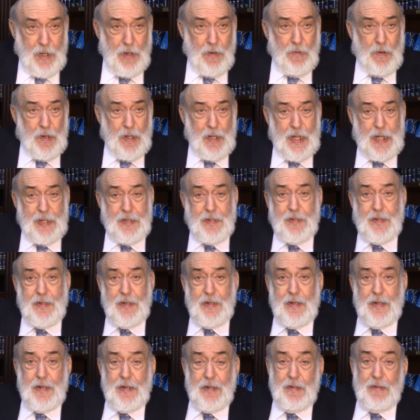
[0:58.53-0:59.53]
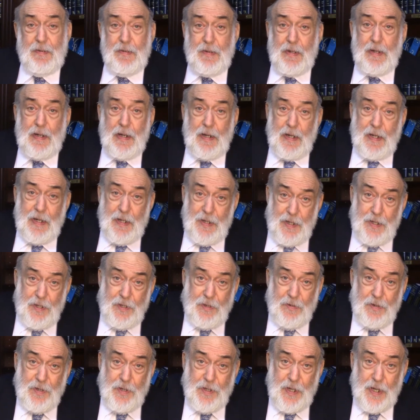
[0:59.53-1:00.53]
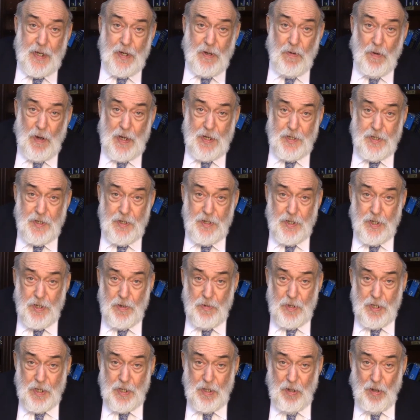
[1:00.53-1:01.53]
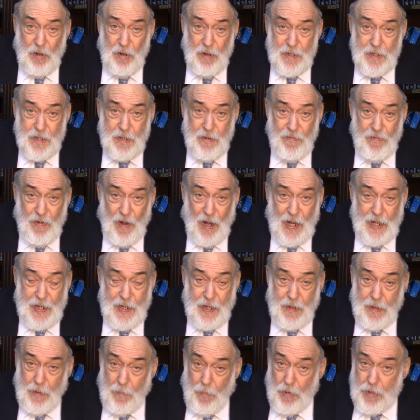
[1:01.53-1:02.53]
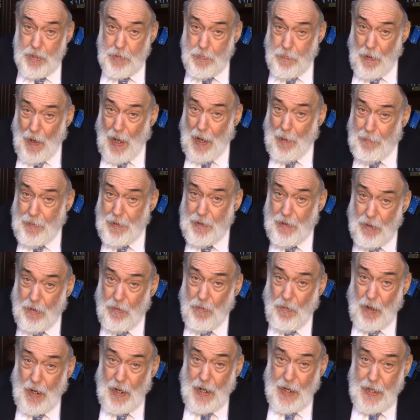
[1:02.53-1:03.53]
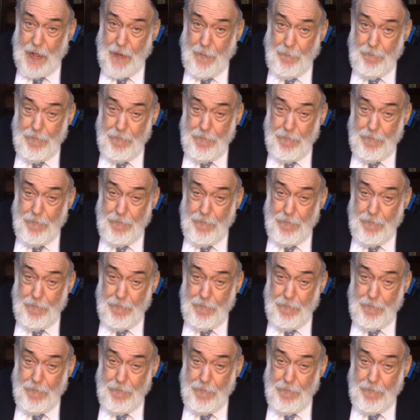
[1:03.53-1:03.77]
Well, that's an interesting question. Jewish law is divided. The most popular way